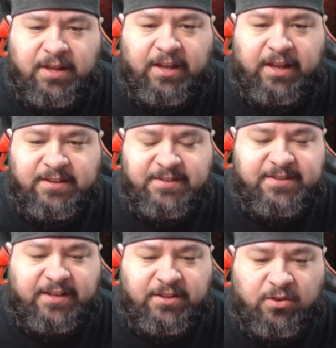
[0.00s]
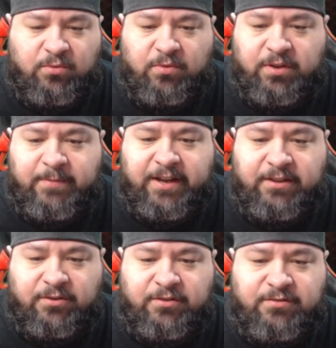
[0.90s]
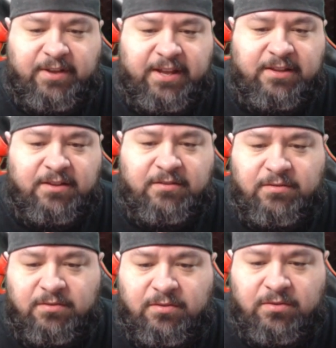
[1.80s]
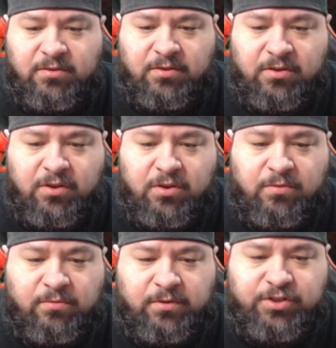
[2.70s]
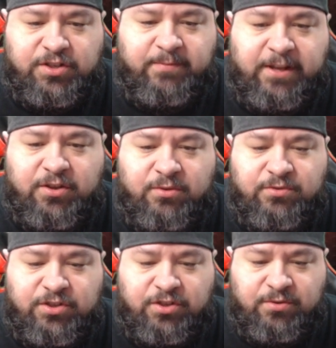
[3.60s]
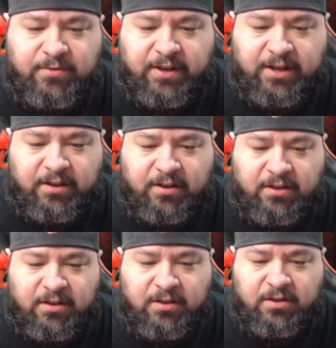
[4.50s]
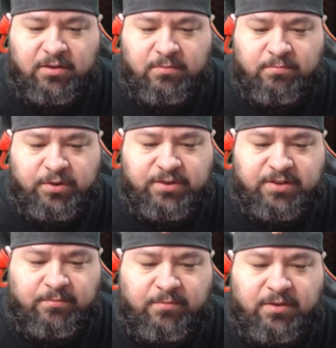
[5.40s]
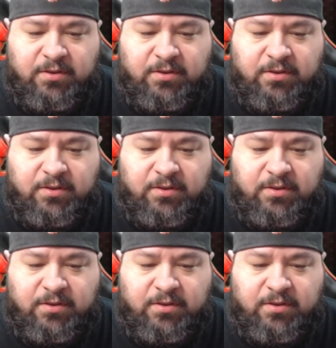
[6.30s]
And since I don't want my turn to end, We'll just make those two and put some